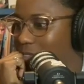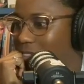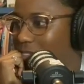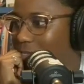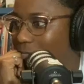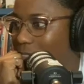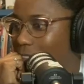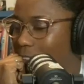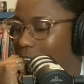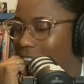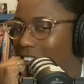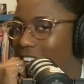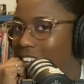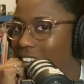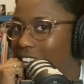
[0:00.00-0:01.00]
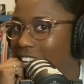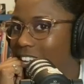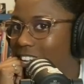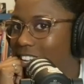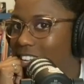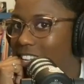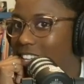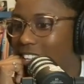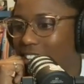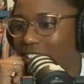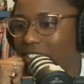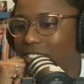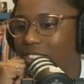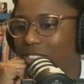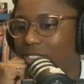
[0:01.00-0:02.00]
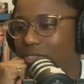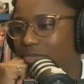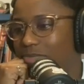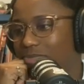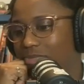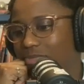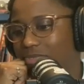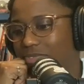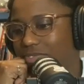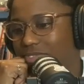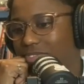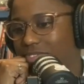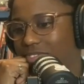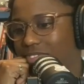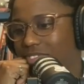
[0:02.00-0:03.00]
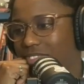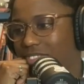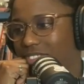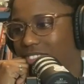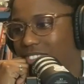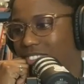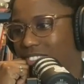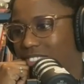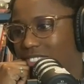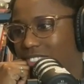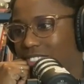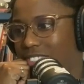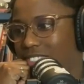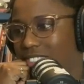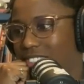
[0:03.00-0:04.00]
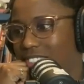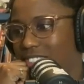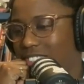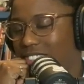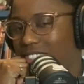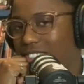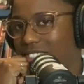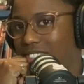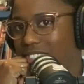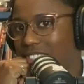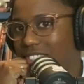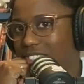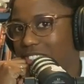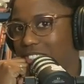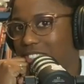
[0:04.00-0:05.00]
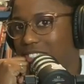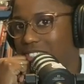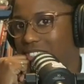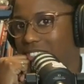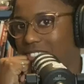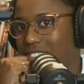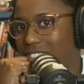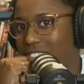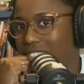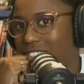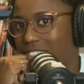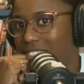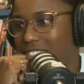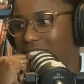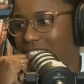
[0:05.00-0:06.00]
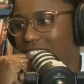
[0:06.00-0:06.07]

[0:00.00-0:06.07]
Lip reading: (not speaking)